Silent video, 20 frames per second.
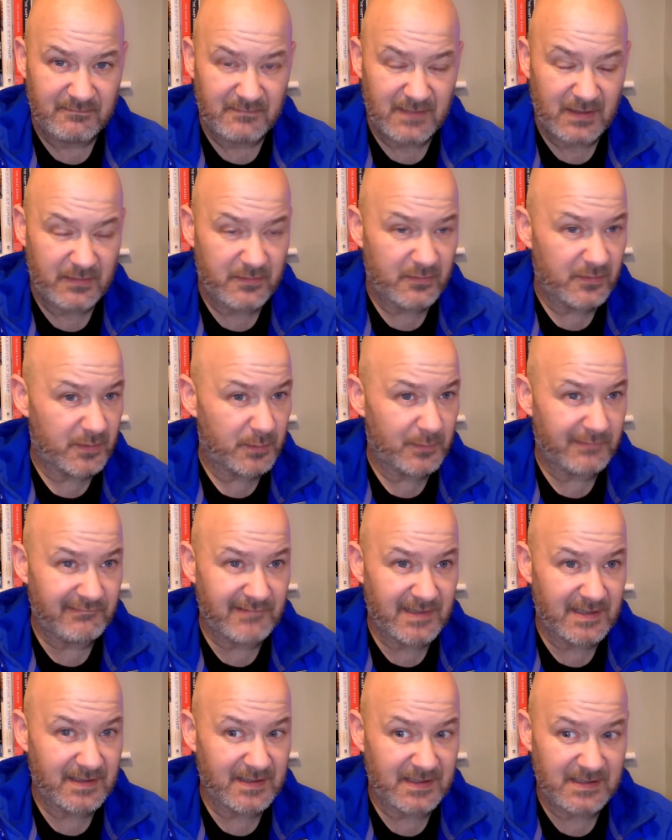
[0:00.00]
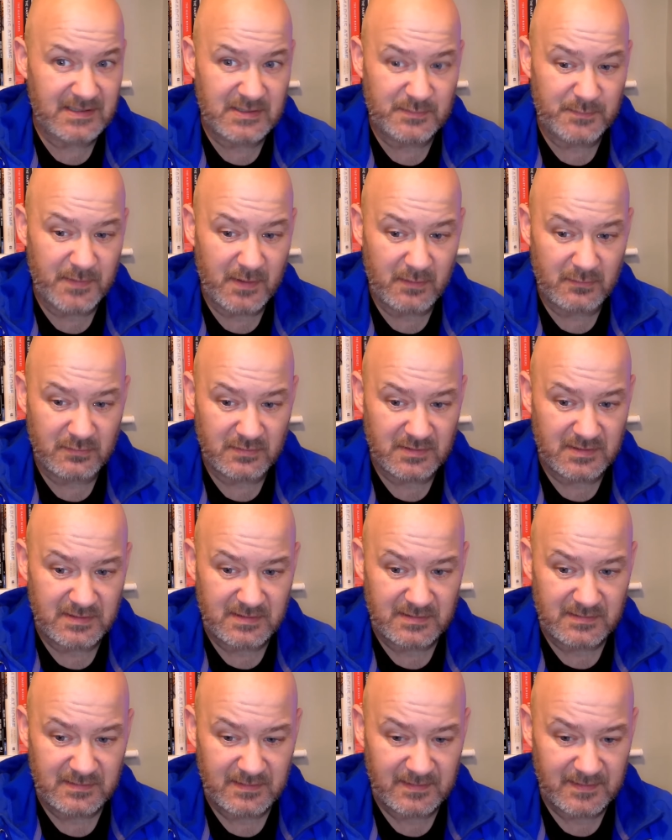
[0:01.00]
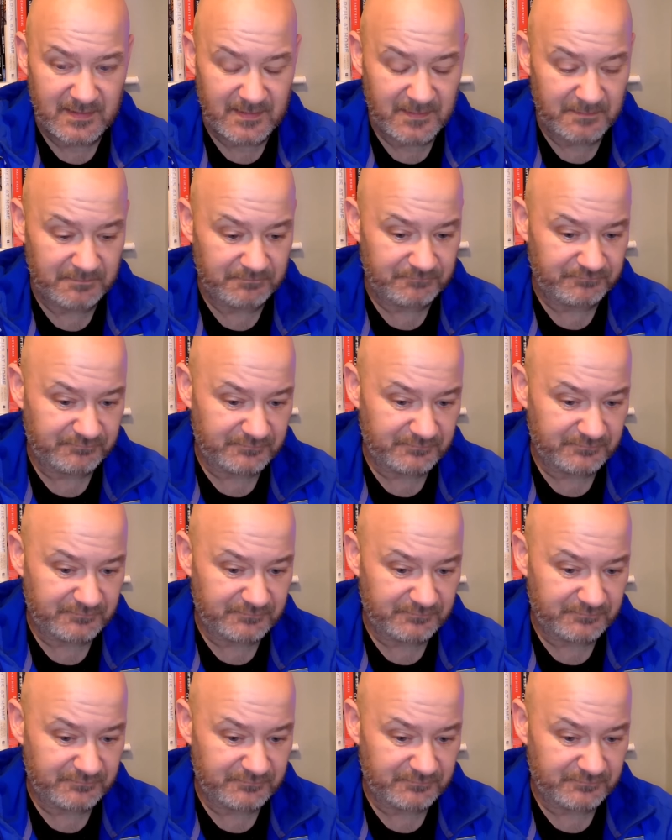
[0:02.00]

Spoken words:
I thought they were really exposed. And